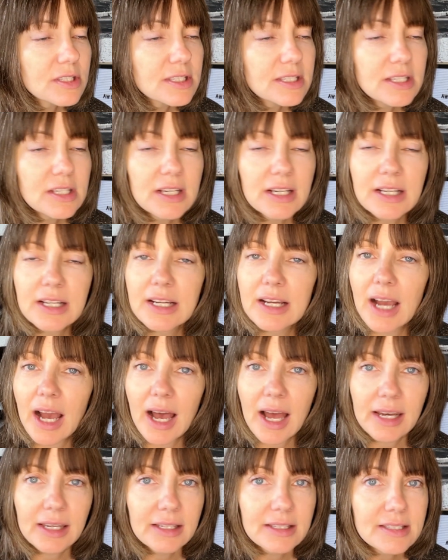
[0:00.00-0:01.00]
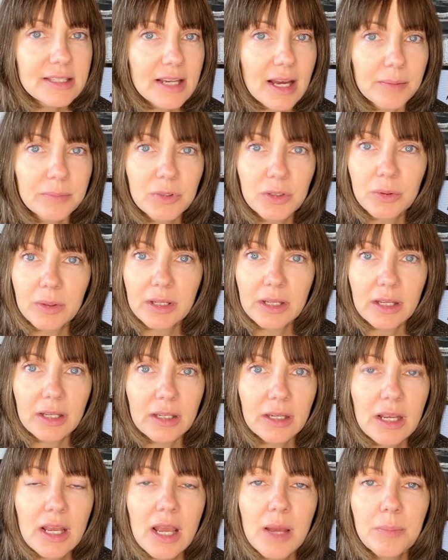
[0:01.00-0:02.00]
You gotta stop doing it,
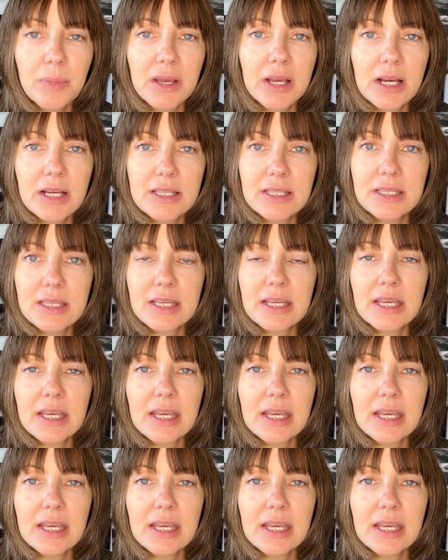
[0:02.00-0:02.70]
because